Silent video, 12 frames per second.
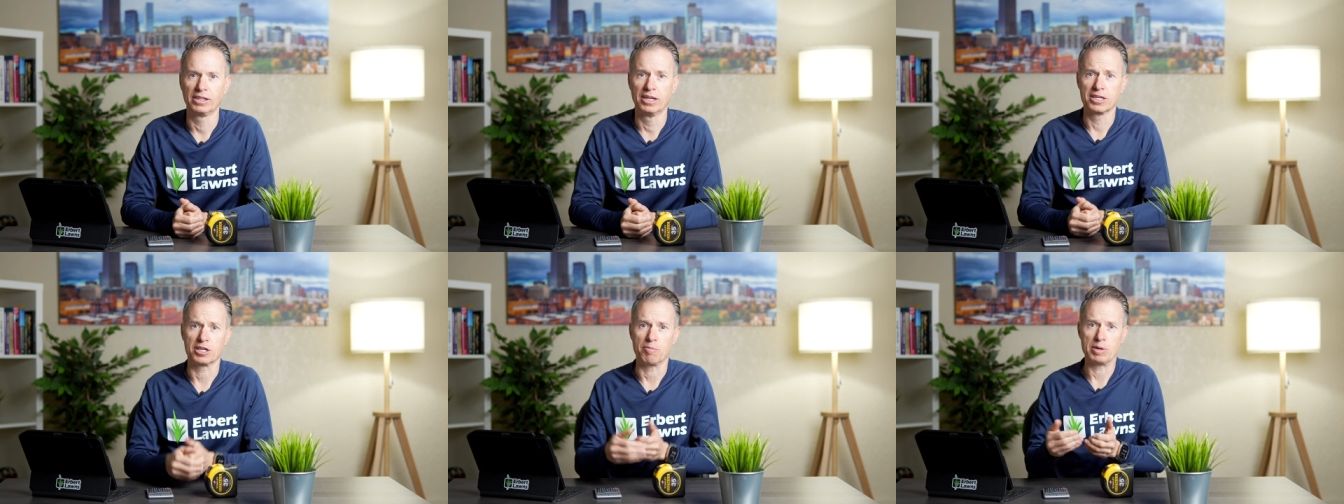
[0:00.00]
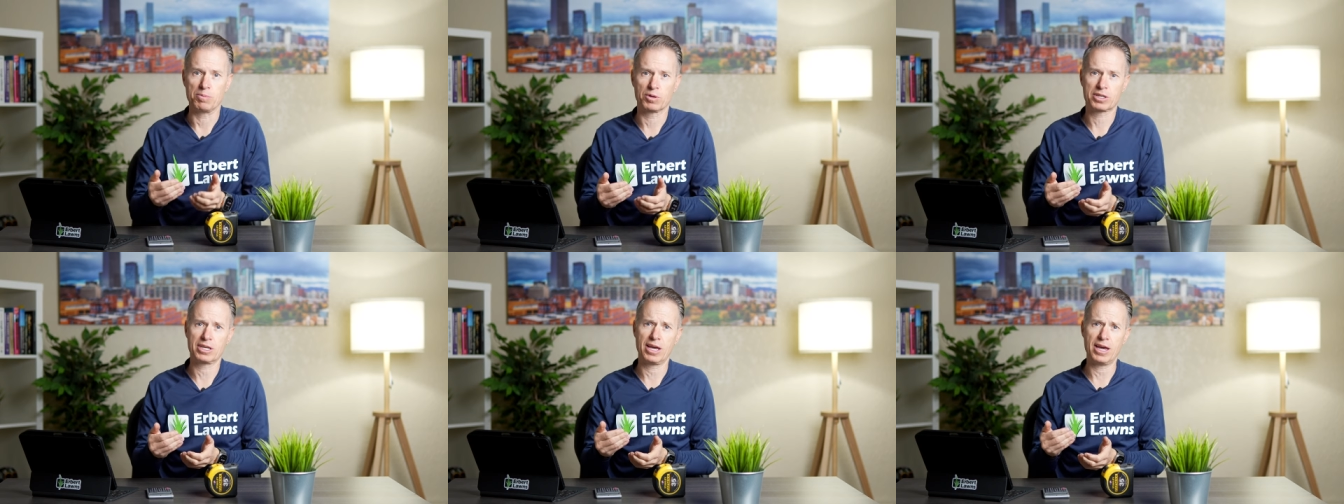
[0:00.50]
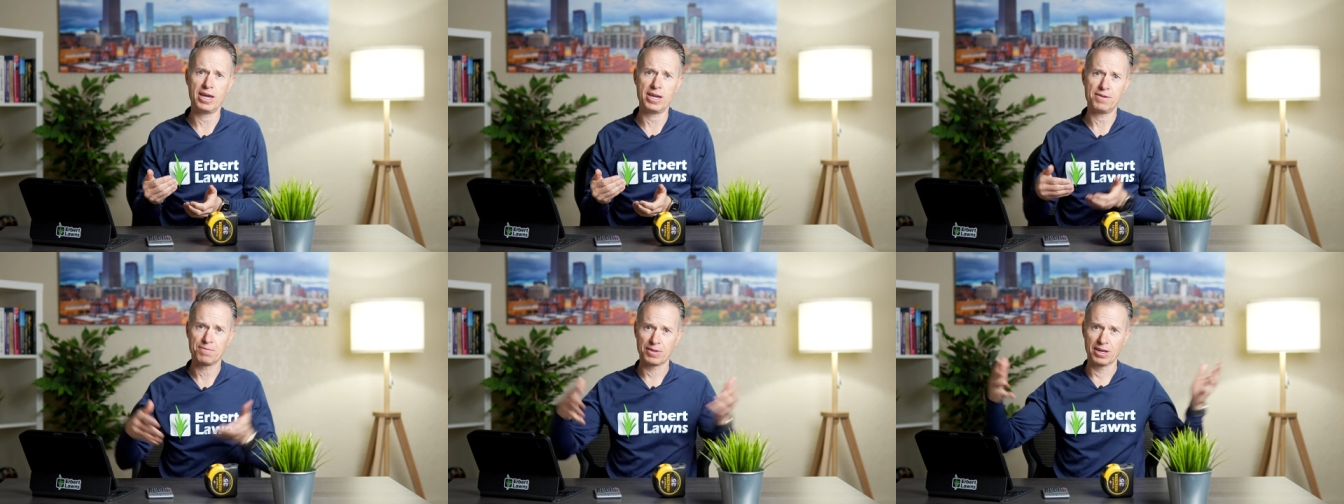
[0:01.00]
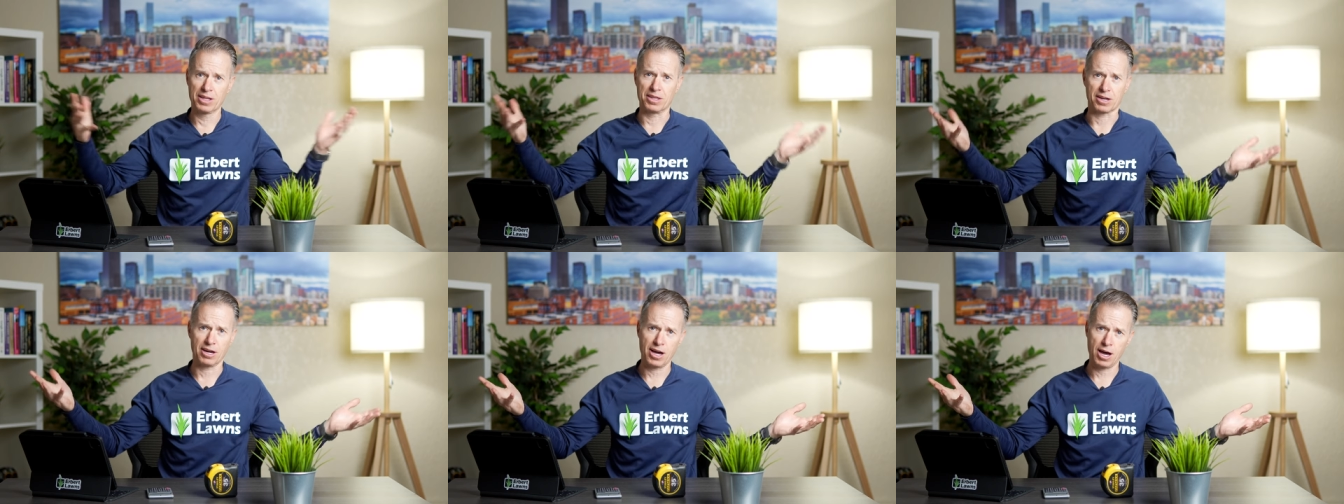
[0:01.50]
Some people say the
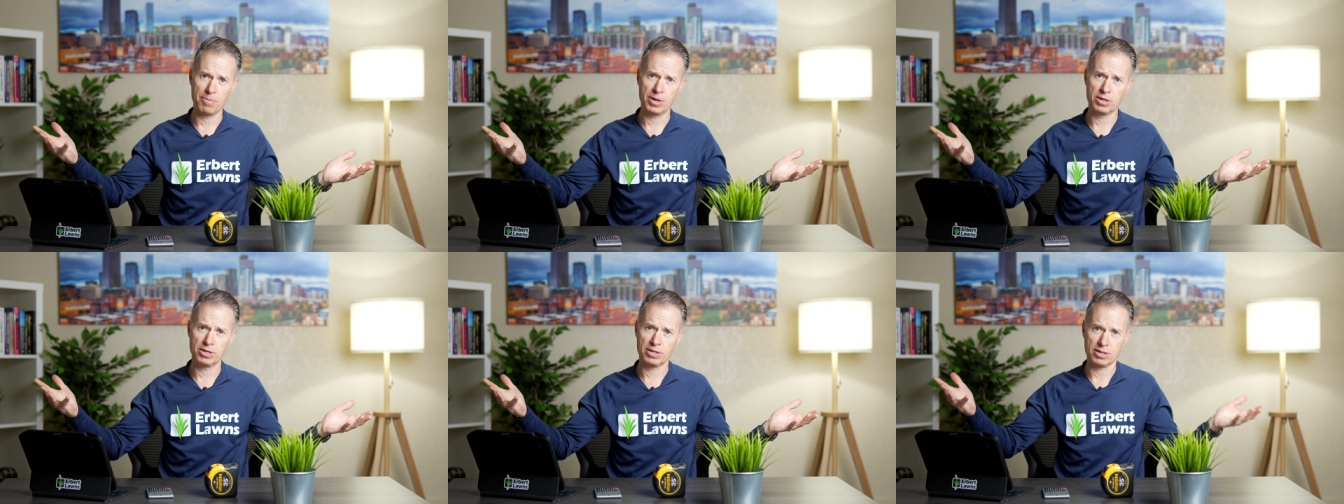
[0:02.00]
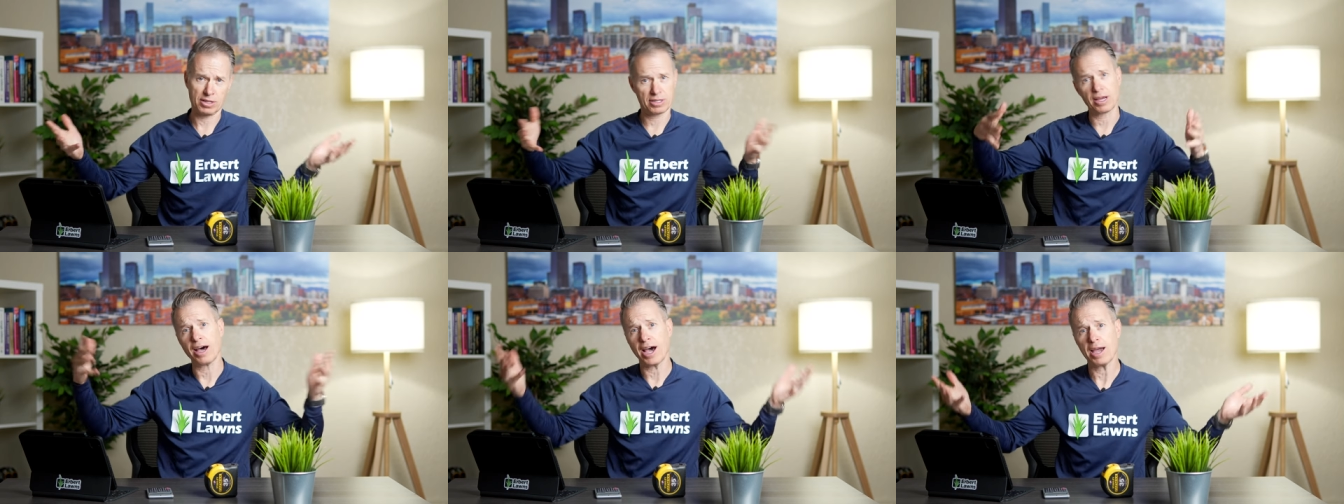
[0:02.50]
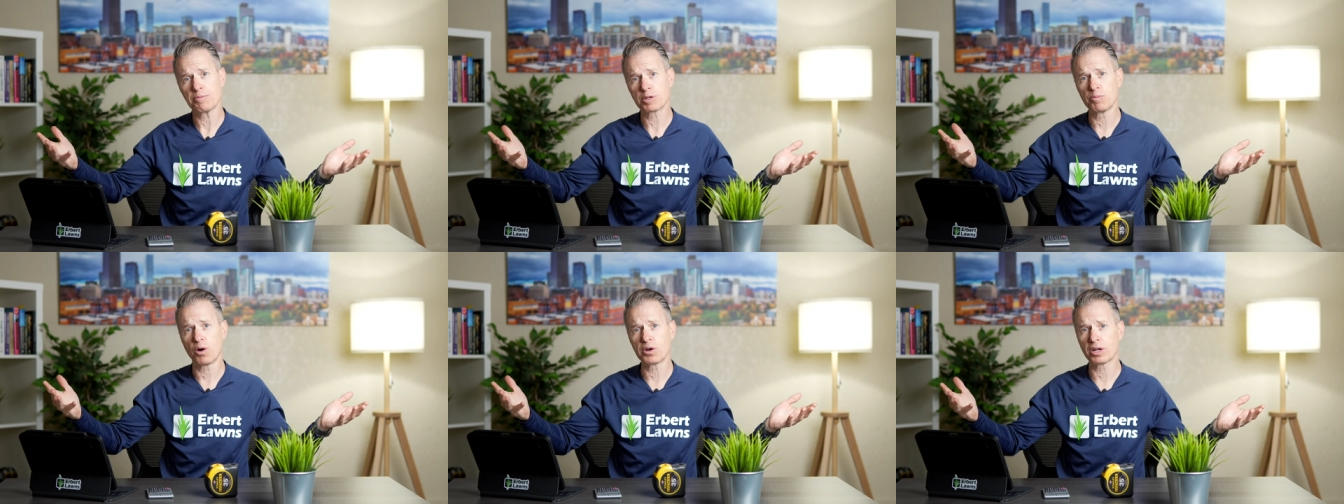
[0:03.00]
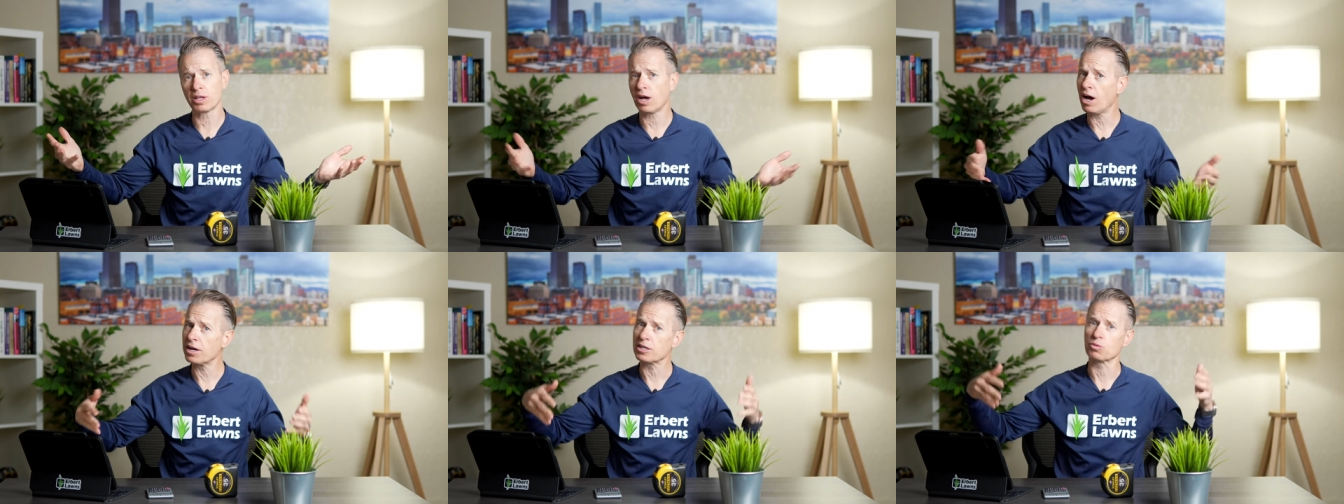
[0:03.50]
common time to mow your
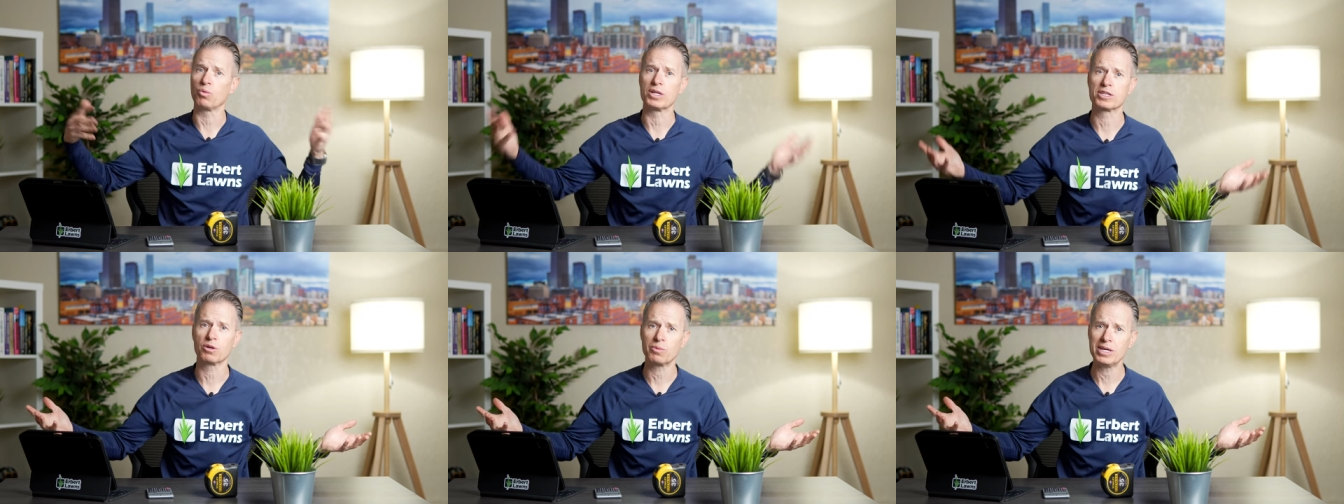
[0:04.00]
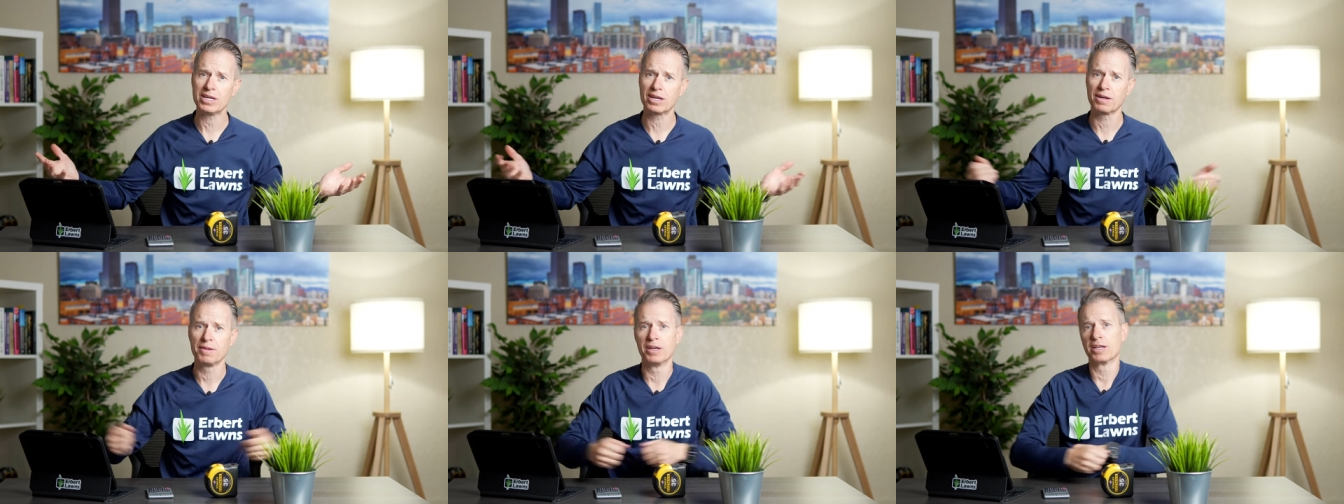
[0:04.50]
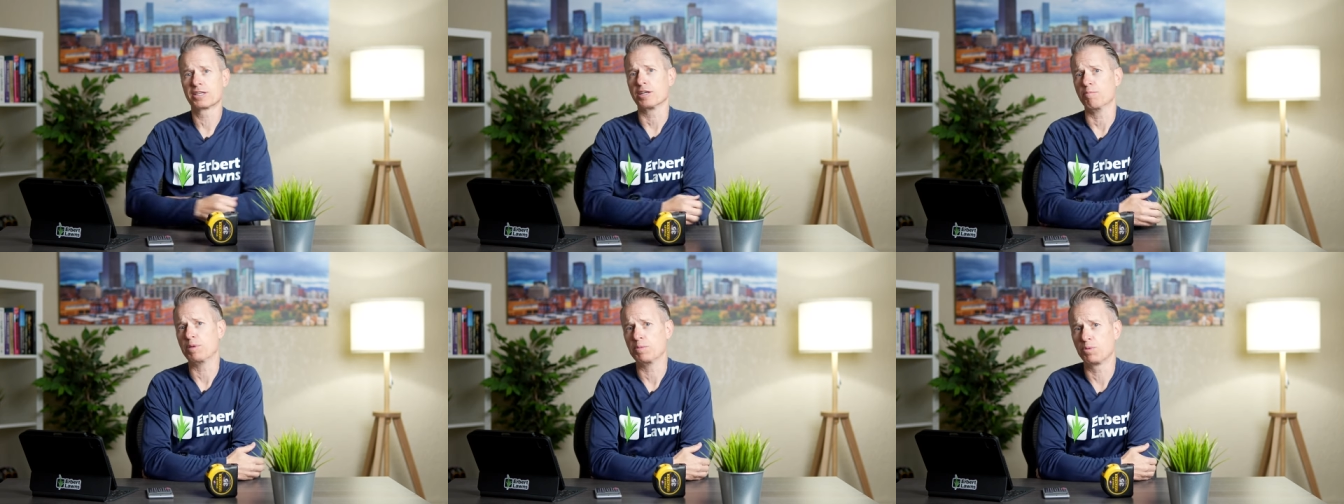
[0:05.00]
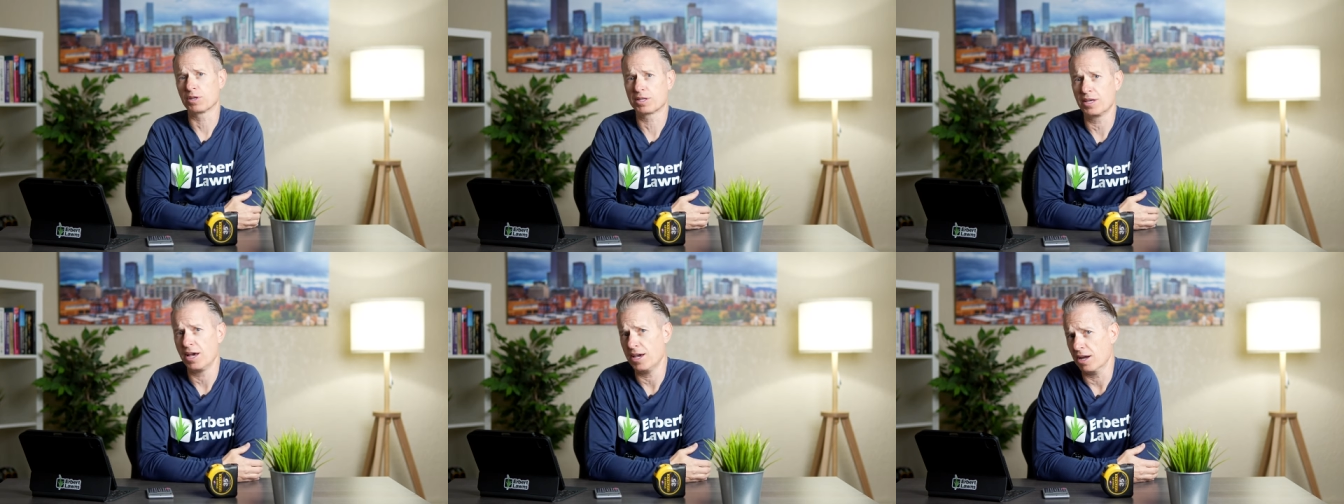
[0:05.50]
lawn is once a week. Some people
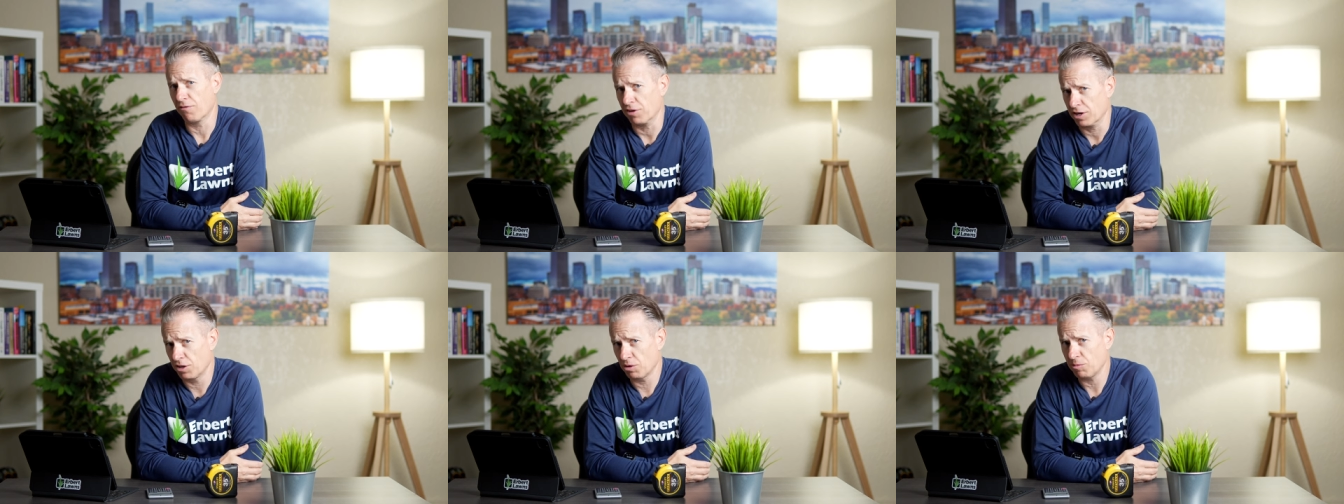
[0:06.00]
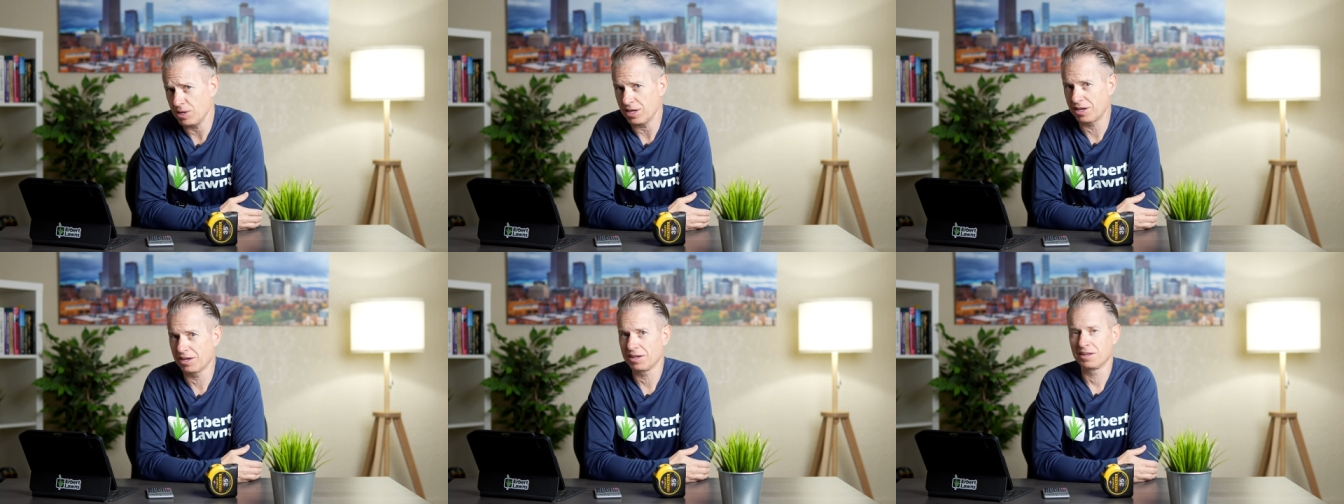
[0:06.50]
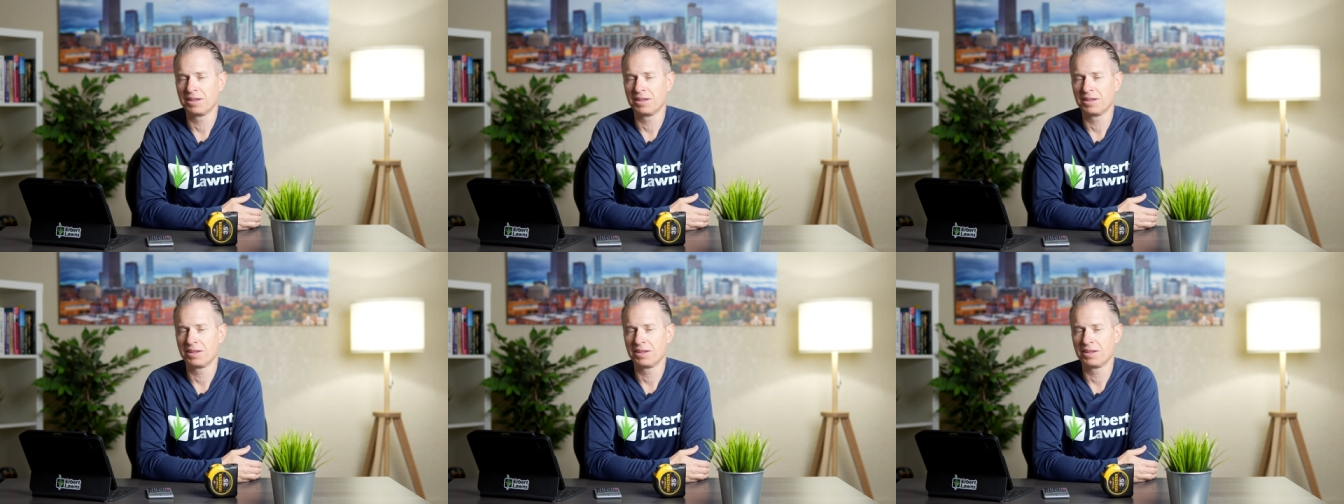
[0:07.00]
say every other week.